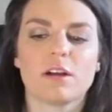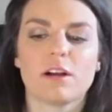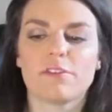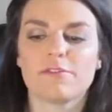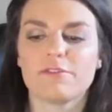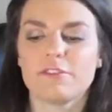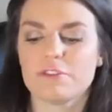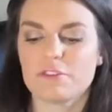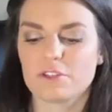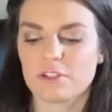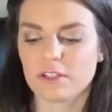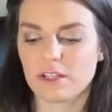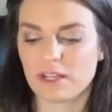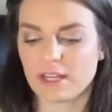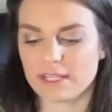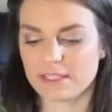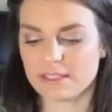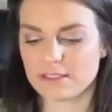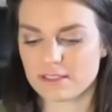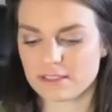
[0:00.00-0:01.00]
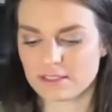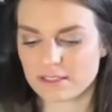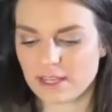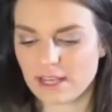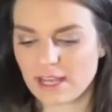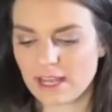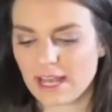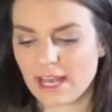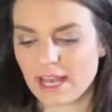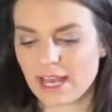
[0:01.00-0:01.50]
our future clients,
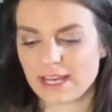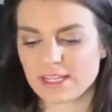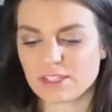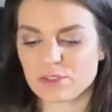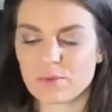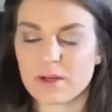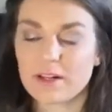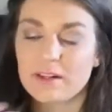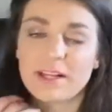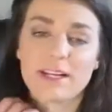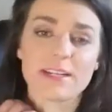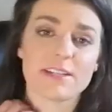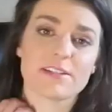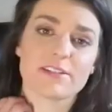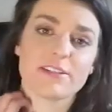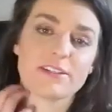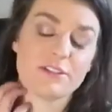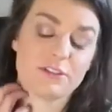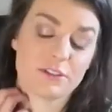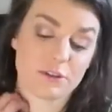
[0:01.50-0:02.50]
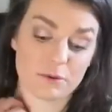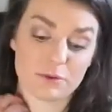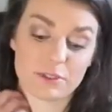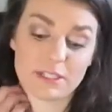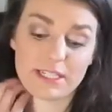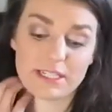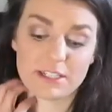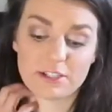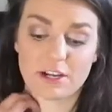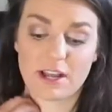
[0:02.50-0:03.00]
as well as the
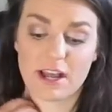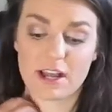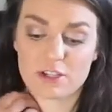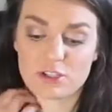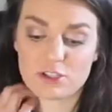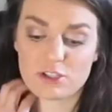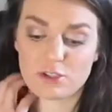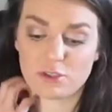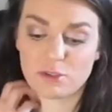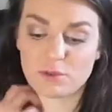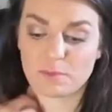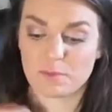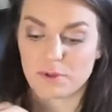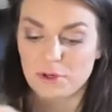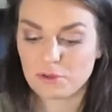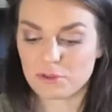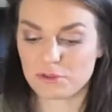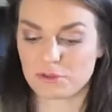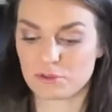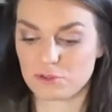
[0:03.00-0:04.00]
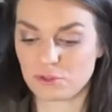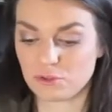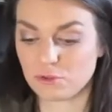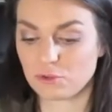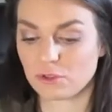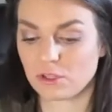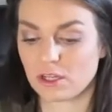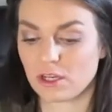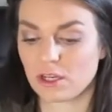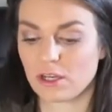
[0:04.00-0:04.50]
DONA International Birth
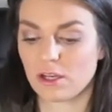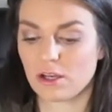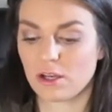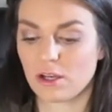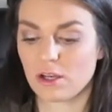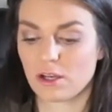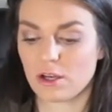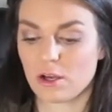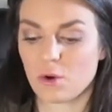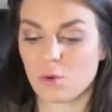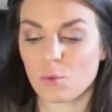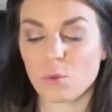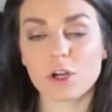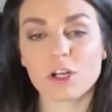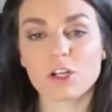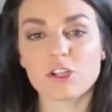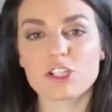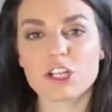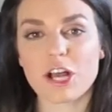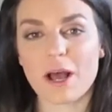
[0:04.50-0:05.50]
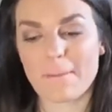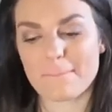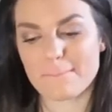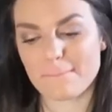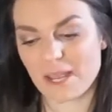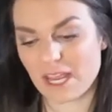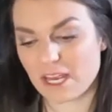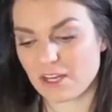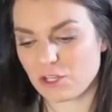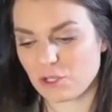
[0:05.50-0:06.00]
Doula Workshop
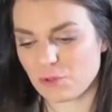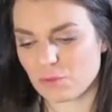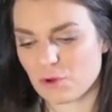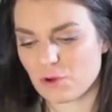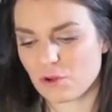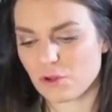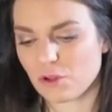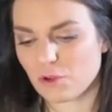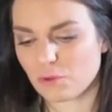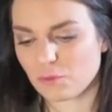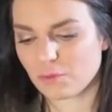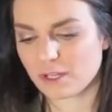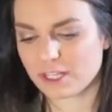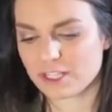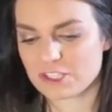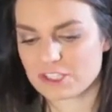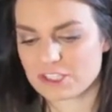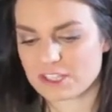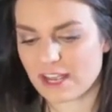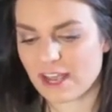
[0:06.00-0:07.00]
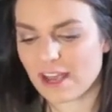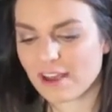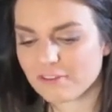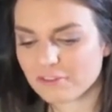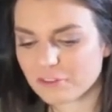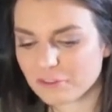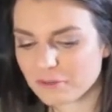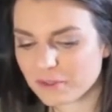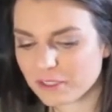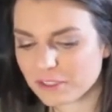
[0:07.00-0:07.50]
Manual, which
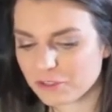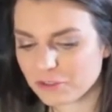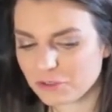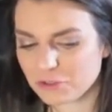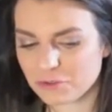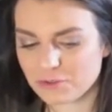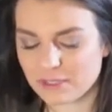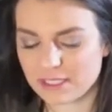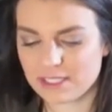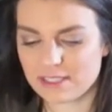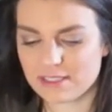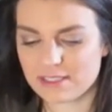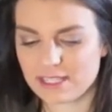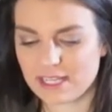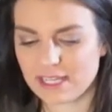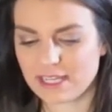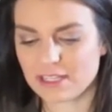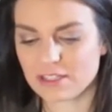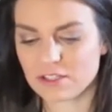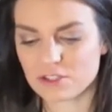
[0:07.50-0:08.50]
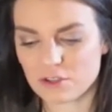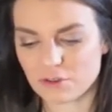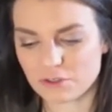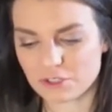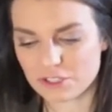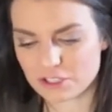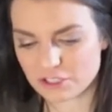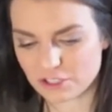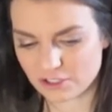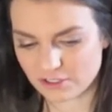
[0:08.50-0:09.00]
everyone who is getting
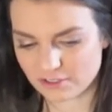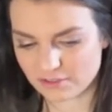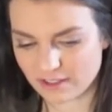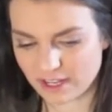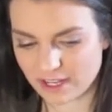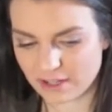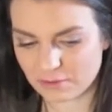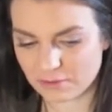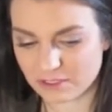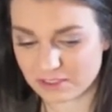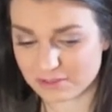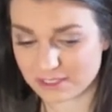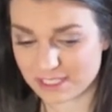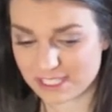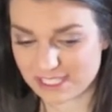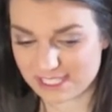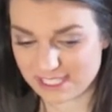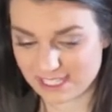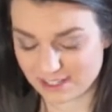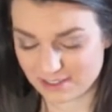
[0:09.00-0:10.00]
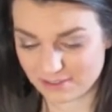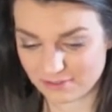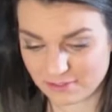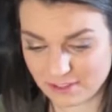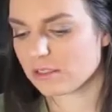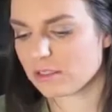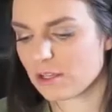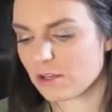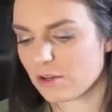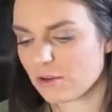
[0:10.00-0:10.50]
DONA certified will receive.
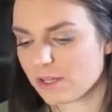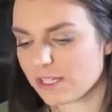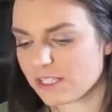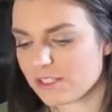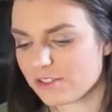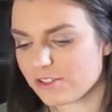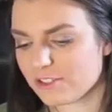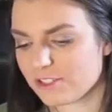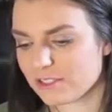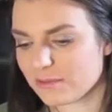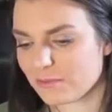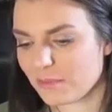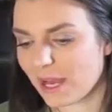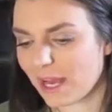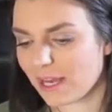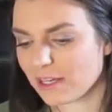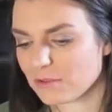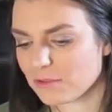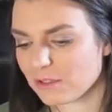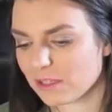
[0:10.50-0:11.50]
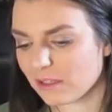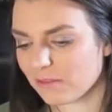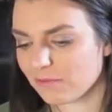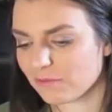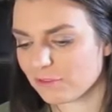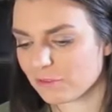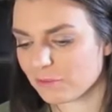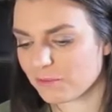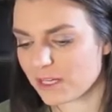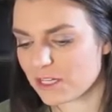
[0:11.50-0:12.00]
So it's just packed with
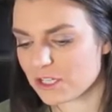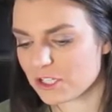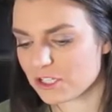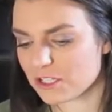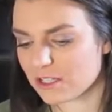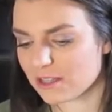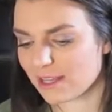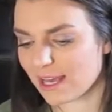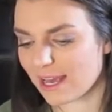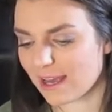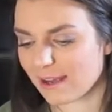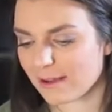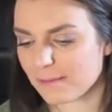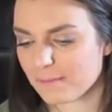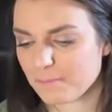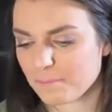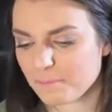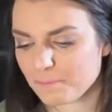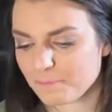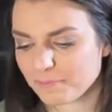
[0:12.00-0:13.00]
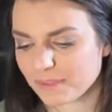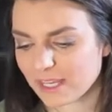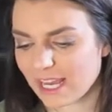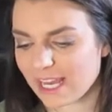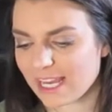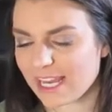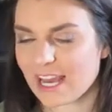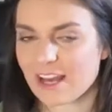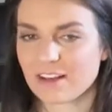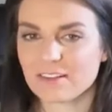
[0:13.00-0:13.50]
information that
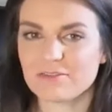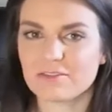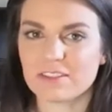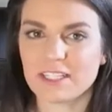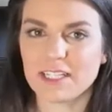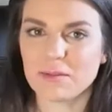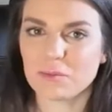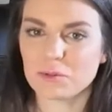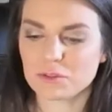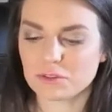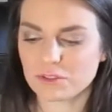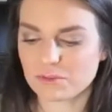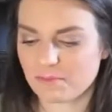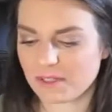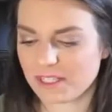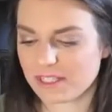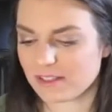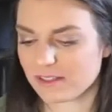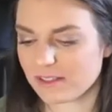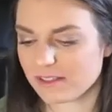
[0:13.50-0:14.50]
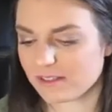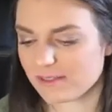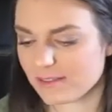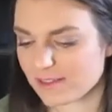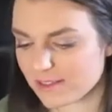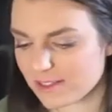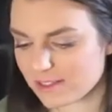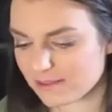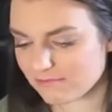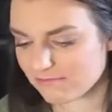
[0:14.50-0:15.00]
I have labeled
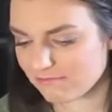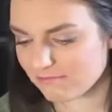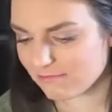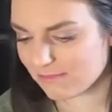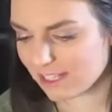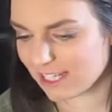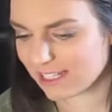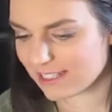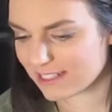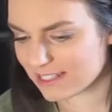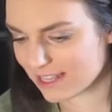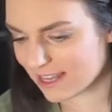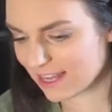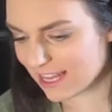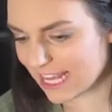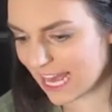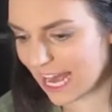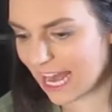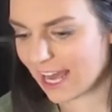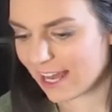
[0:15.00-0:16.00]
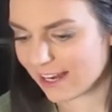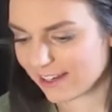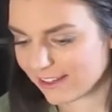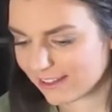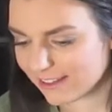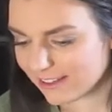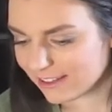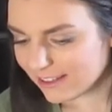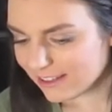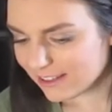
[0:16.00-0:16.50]
because it's that
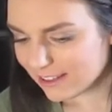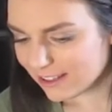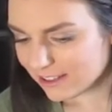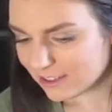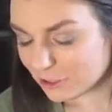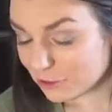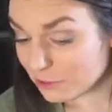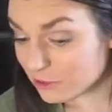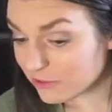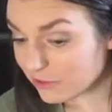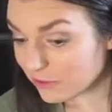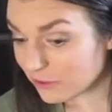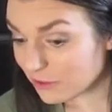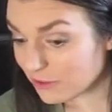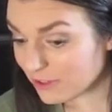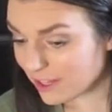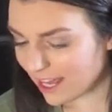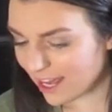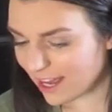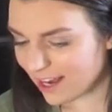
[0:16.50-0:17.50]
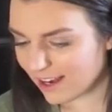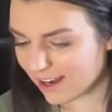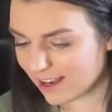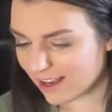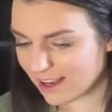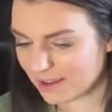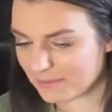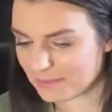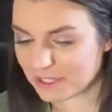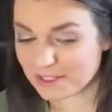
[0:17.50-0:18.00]
useful that
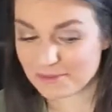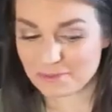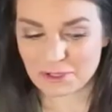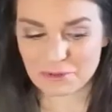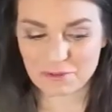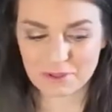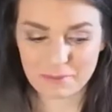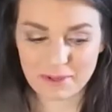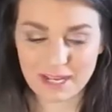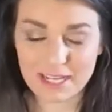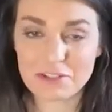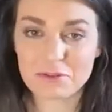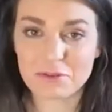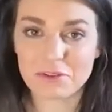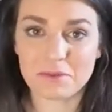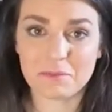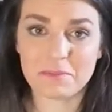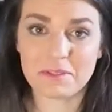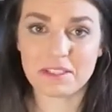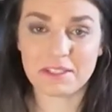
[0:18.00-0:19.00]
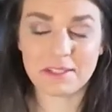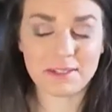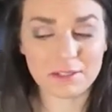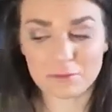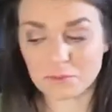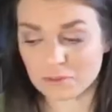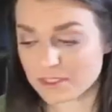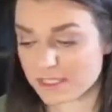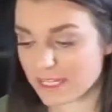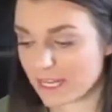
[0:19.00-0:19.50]
I'm going to be going back to it
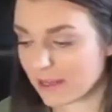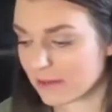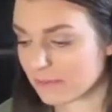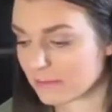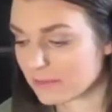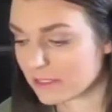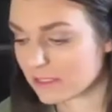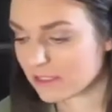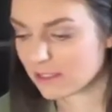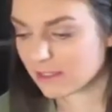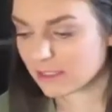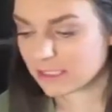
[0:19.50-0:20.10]
1,000,001 times.